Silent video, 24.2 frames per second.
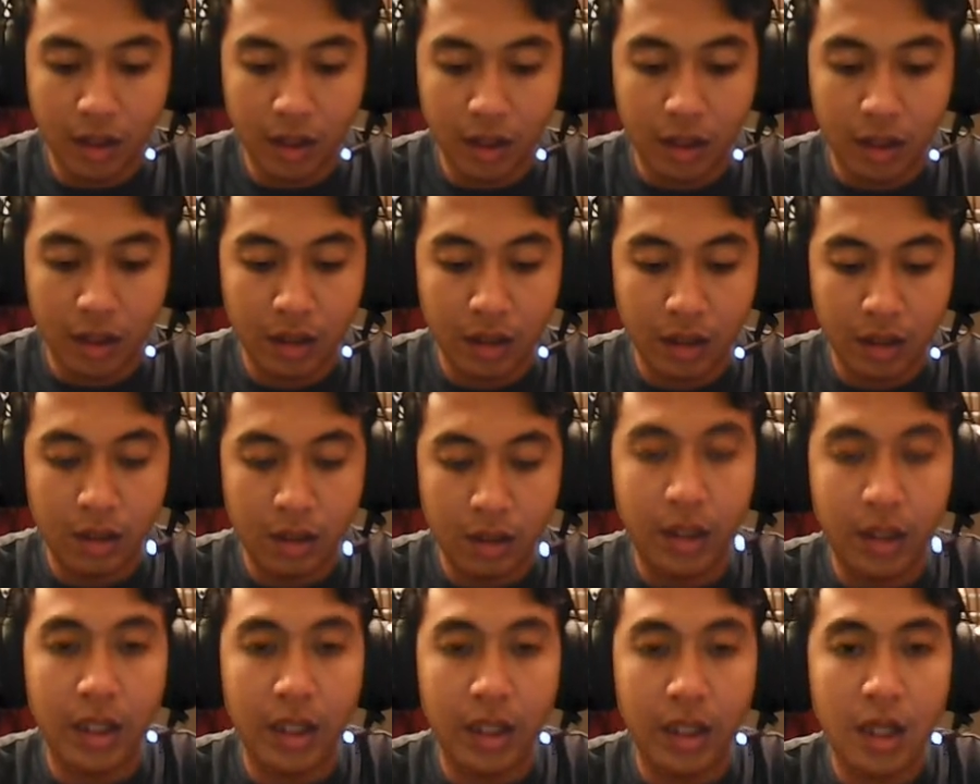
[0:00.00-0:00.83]
In
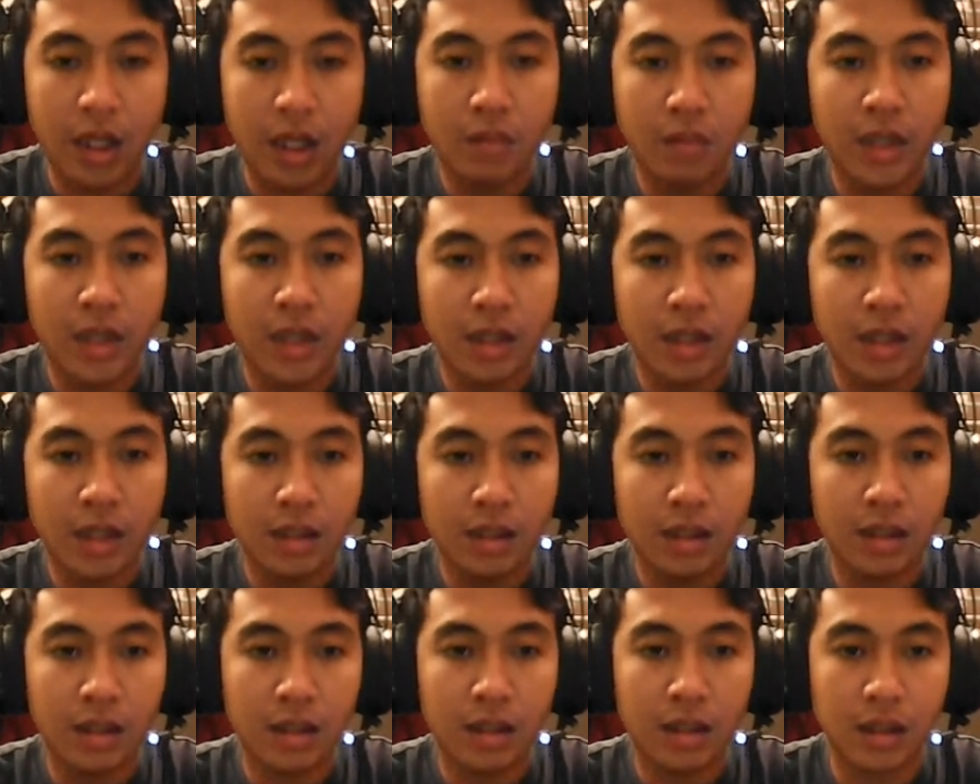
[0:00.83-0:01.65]
Kanban,
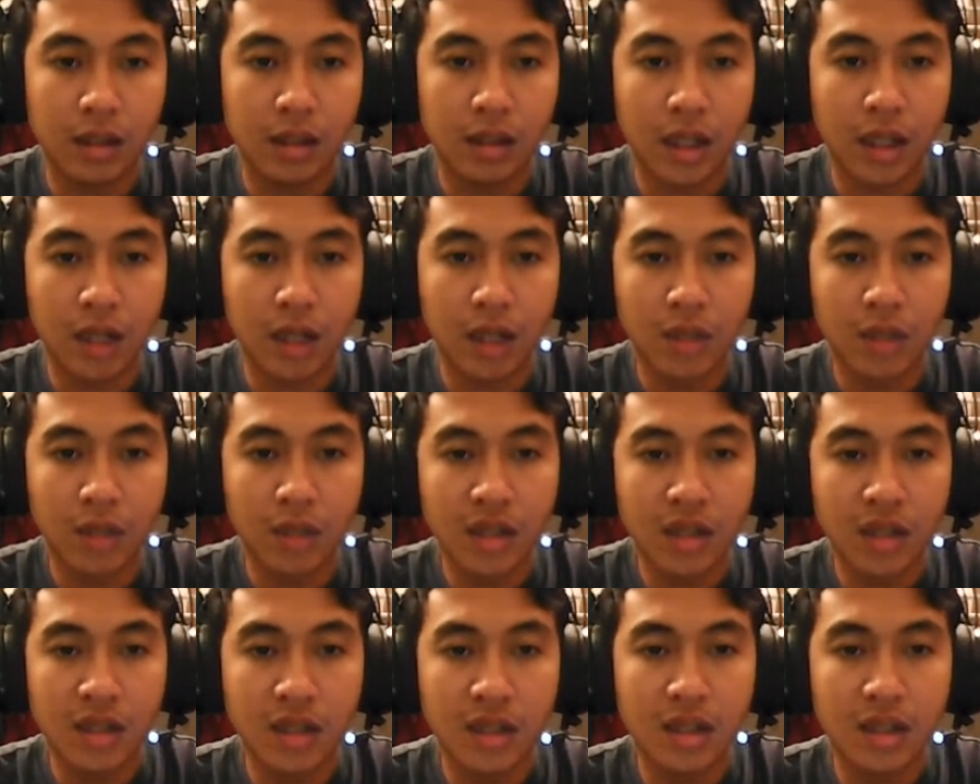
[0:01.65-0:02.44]
the Kanban system